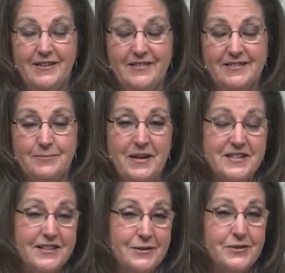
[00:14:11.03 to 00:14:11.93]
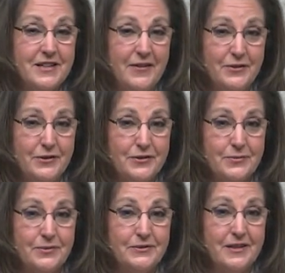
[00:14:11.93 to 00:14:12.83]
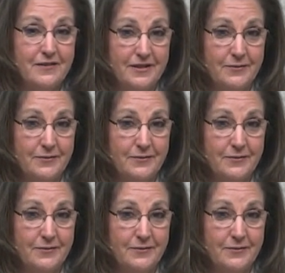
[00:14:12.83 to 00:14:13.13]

especially you southerners will love it